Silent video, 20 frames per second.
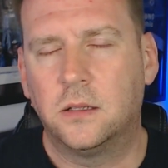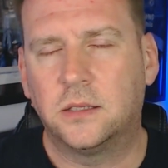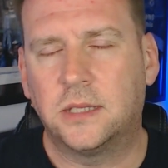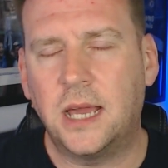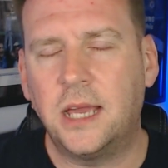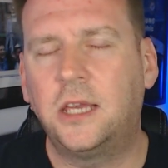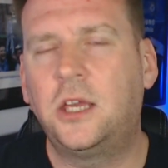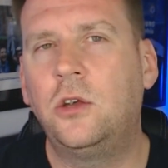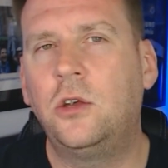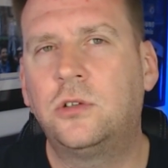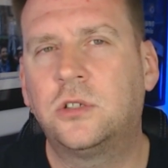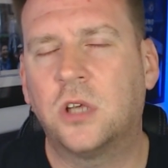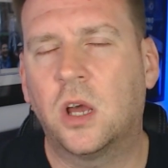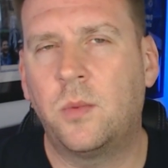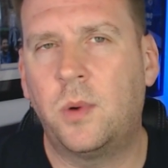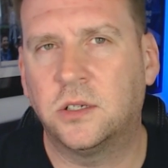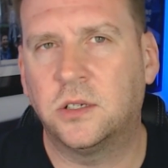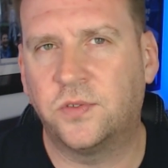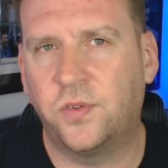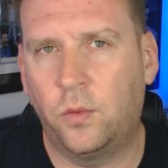Thank you so
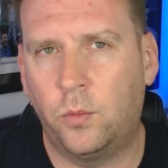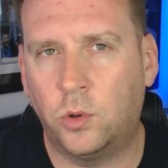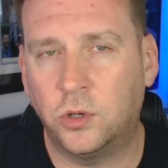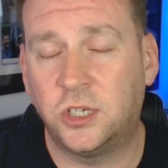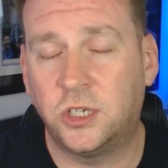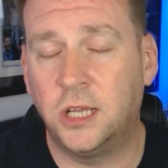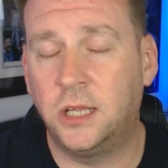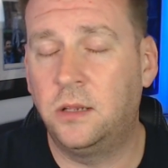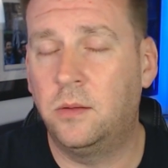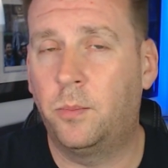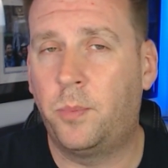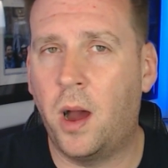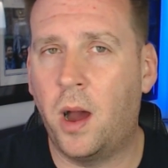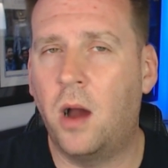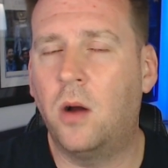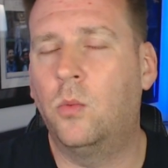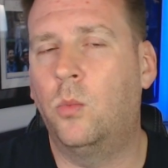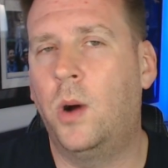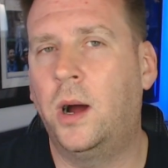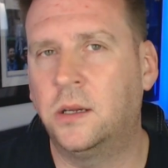much for watching
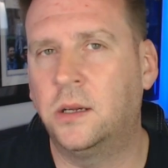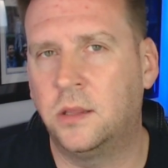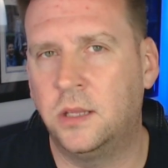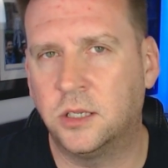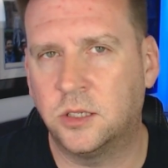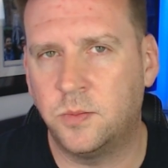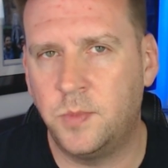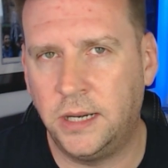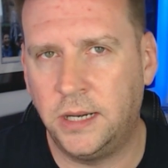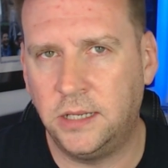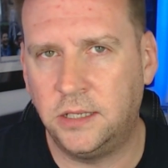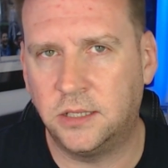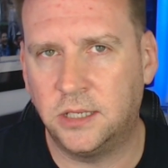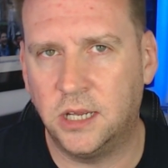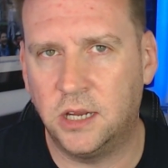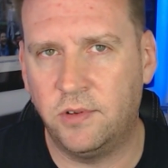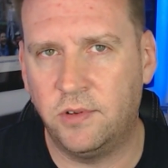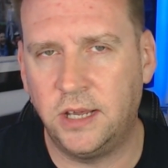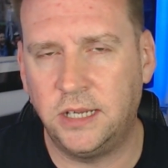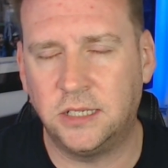part one of this mini
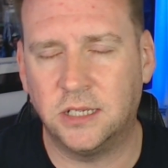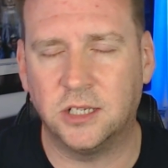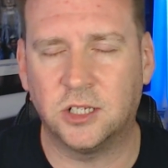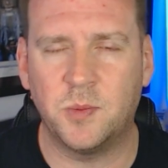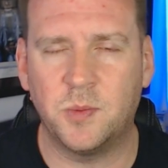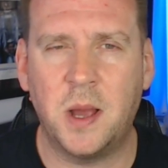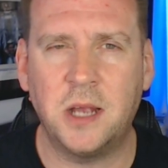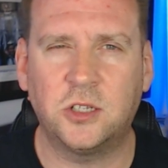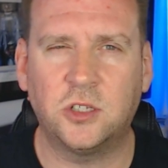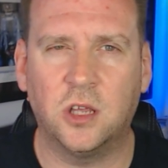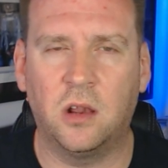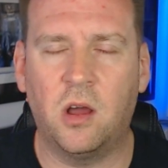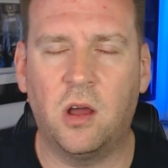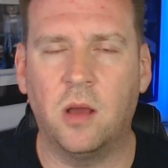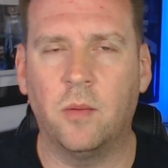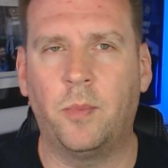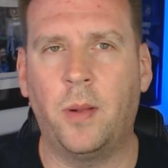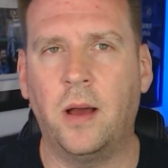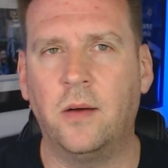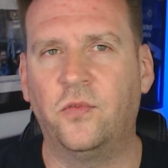series. Smash the
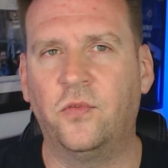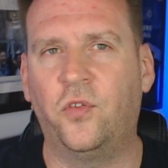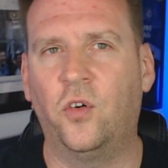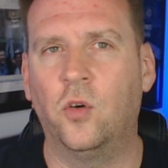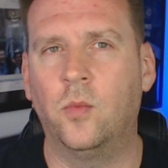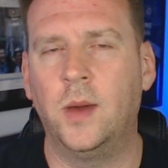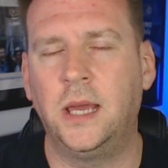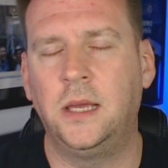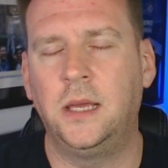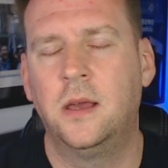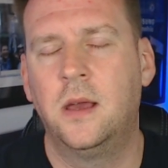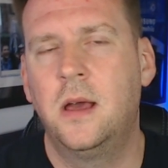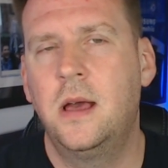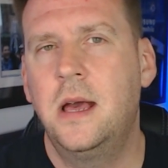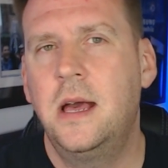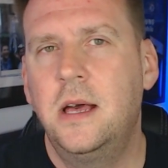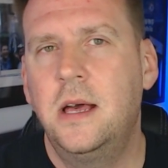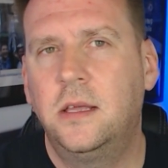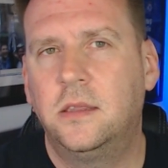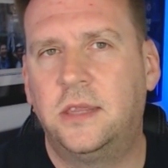like button for me,
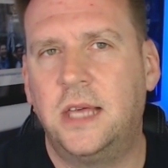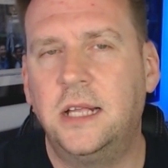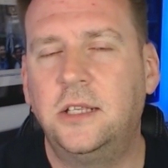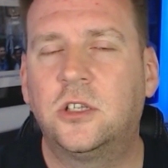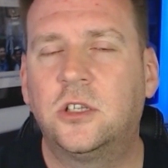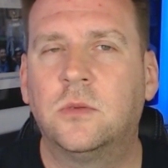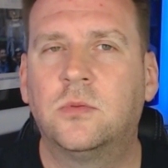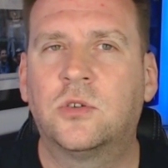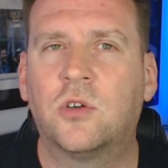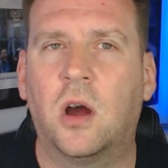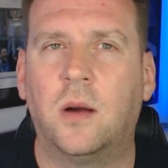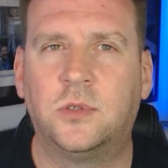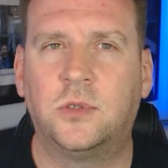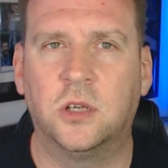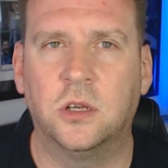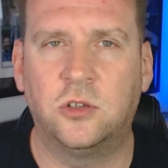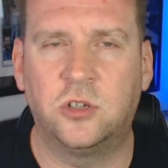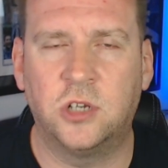then subscribe to the